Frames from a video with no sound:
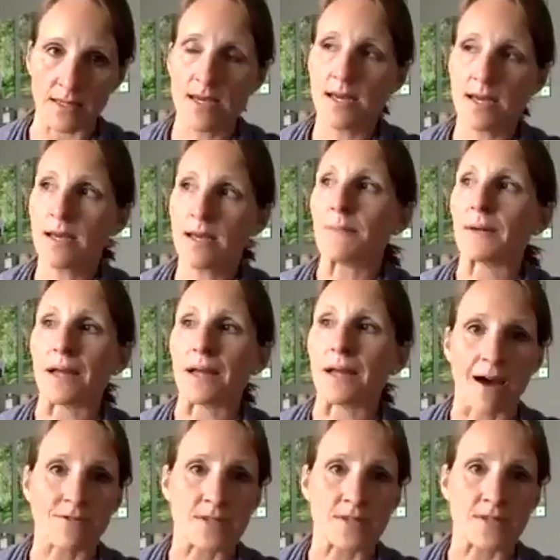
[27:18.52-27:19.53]
but
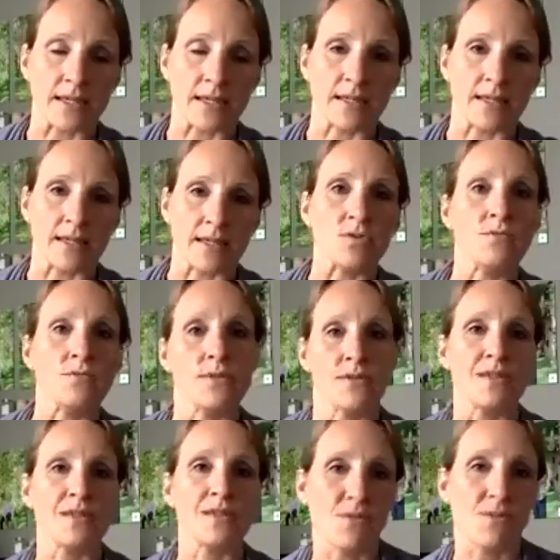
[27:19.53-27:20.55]
often you
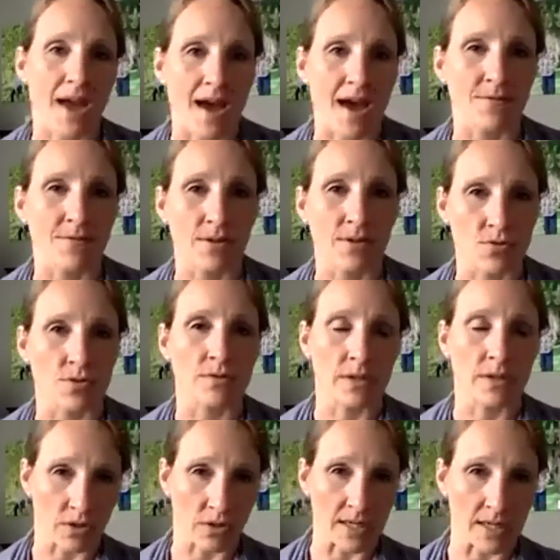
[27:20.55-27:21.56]
don't have control of
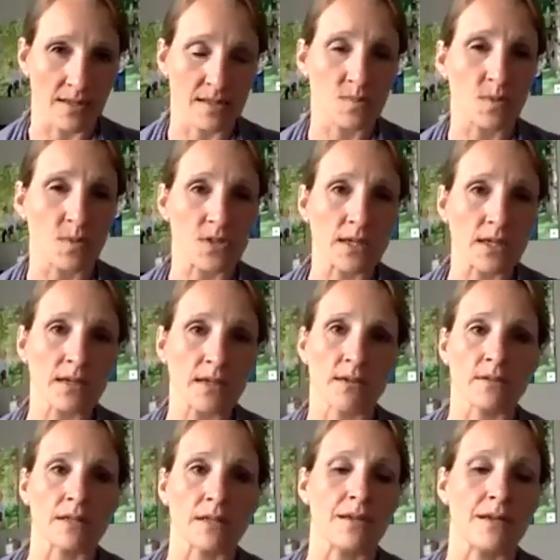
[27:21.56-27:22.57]
ingredients, particularly
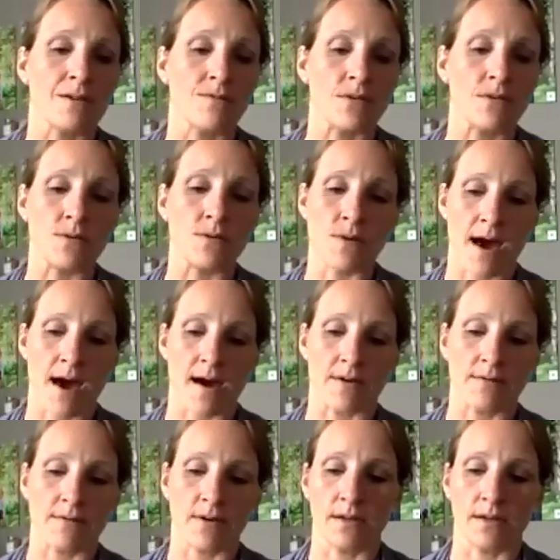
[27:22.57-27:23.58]
if you have
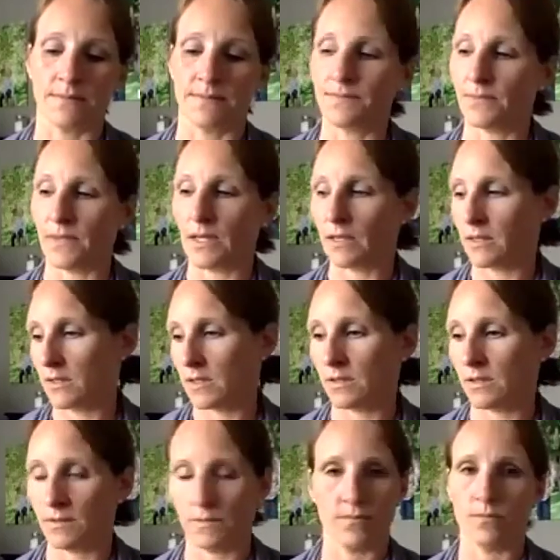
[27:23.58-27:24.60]
a
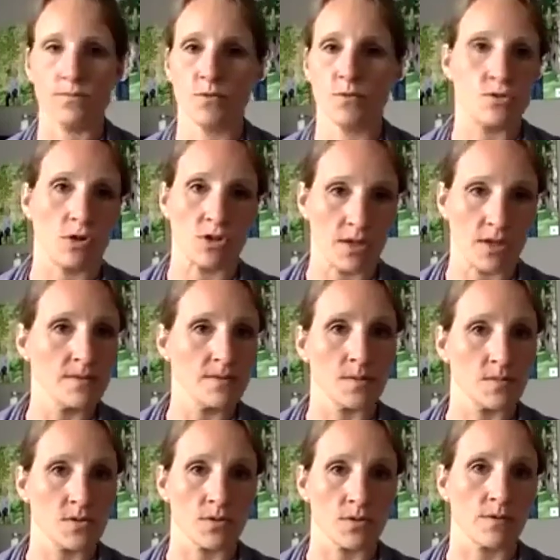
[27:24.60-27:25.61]
restriction of some
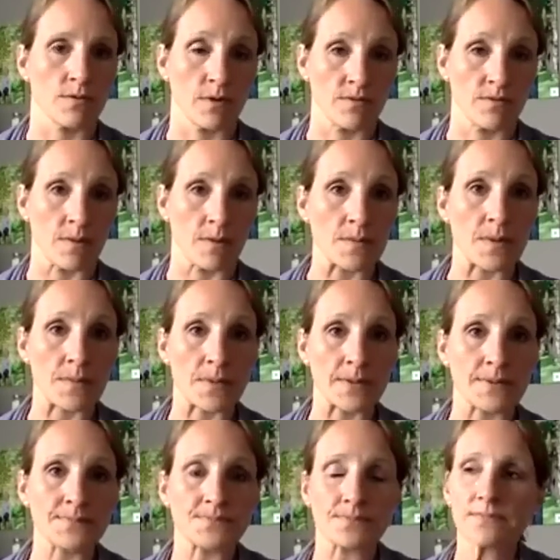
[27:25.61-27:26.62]
sort for a family member,
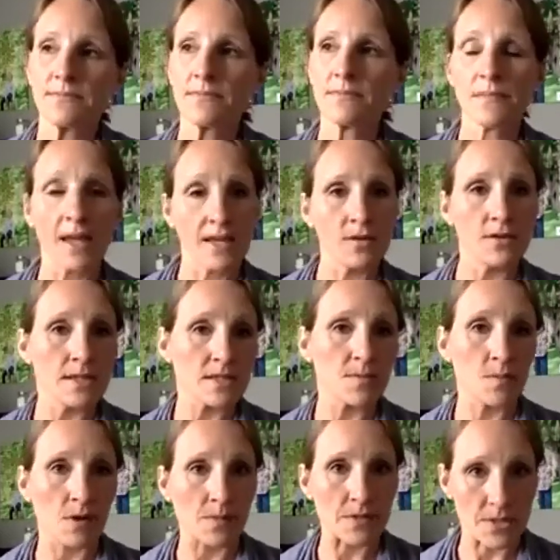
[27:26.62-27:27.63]
and you need to be more
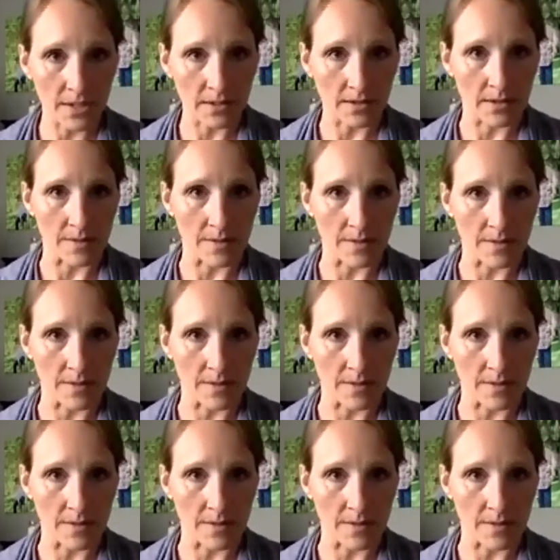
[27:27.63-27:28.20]
particular about that.